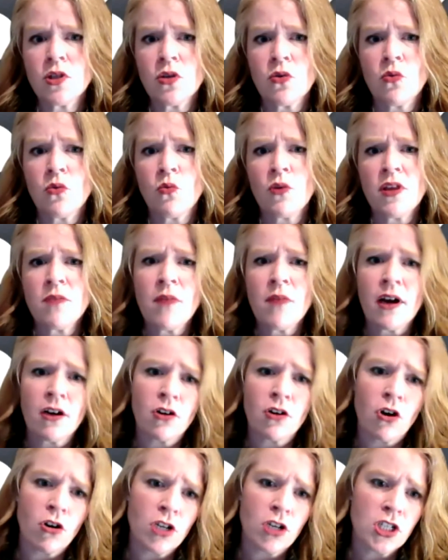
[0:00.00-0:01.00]
with modern
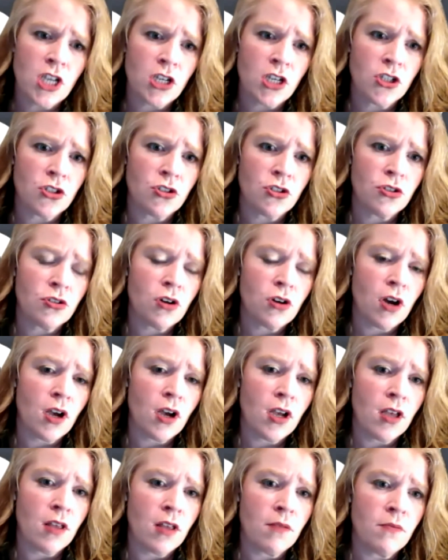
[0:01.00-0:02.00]
architecture,
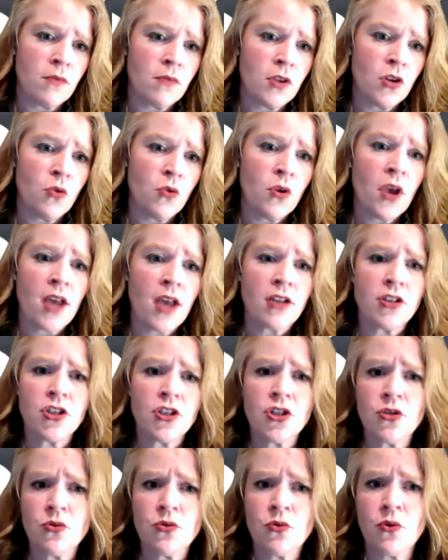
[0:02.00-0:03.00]
um, you know, we had
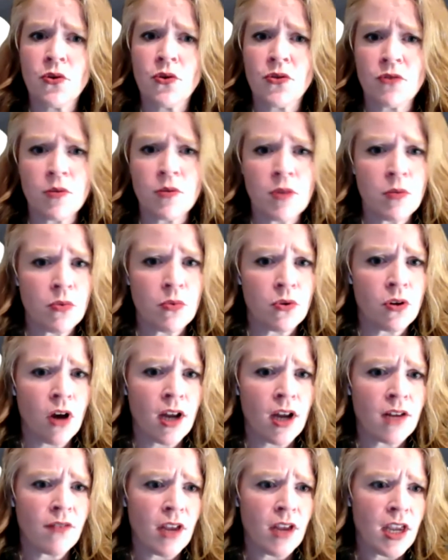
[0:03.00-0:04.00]
two or three people
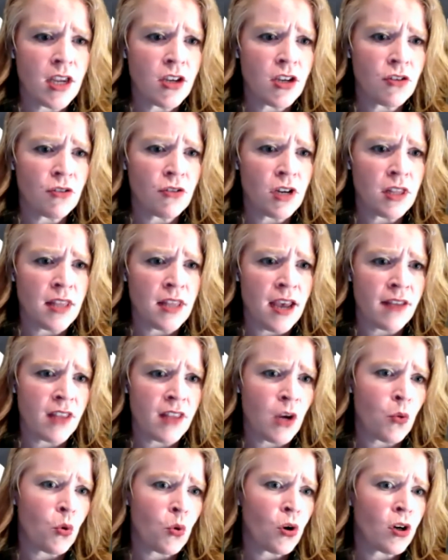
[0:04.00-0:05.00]
kind of anchoring that
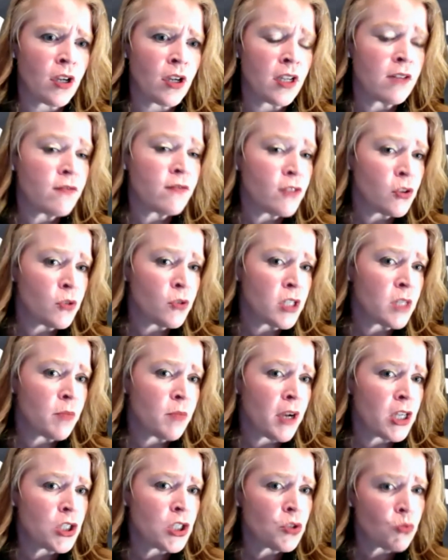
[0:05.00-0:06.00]
that were influenced
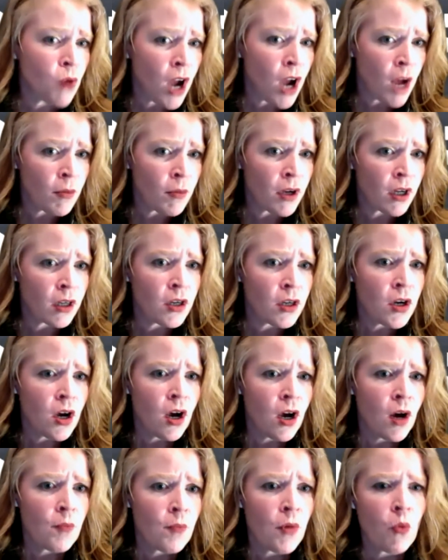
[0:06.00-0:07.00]
by trauma.
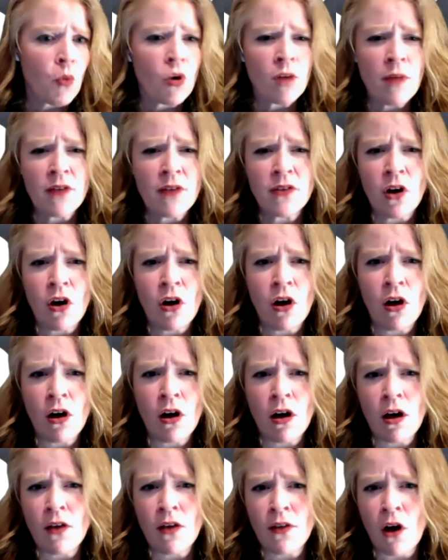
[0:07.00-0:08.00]
But what about the,
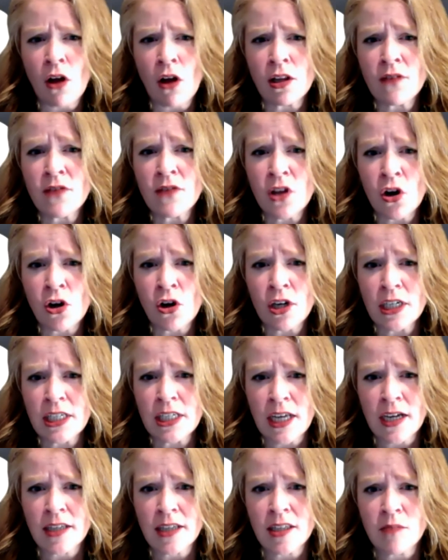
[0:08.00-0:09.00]
uh, all of the
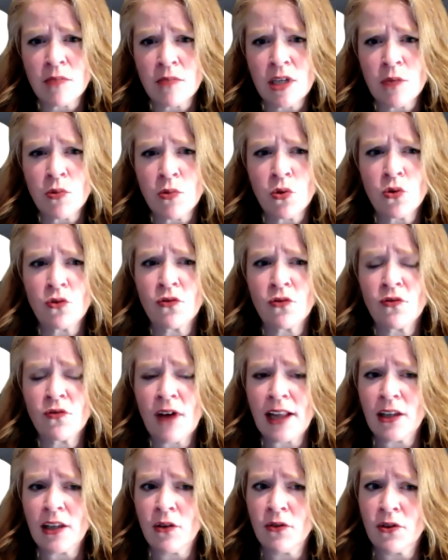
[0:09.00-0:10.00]
architects and people who
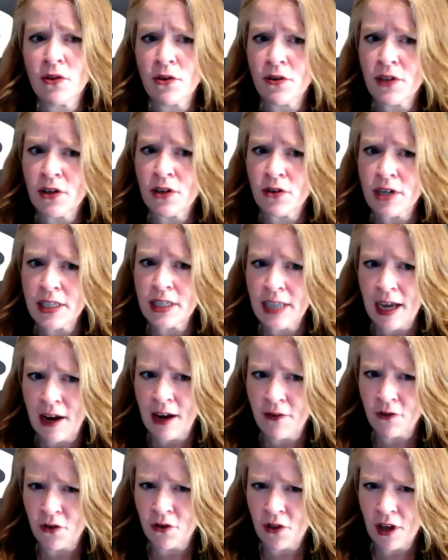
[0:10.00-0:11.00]
followed their theories
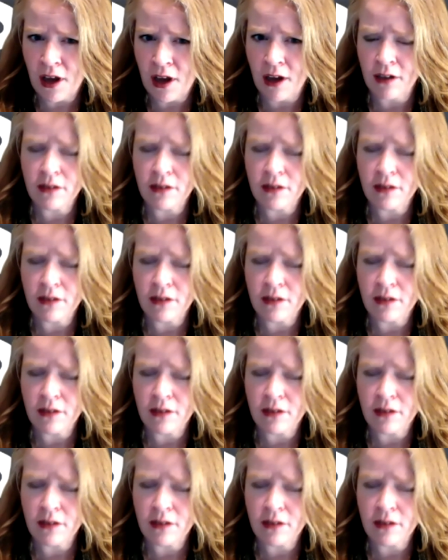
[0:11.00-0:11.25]
after that?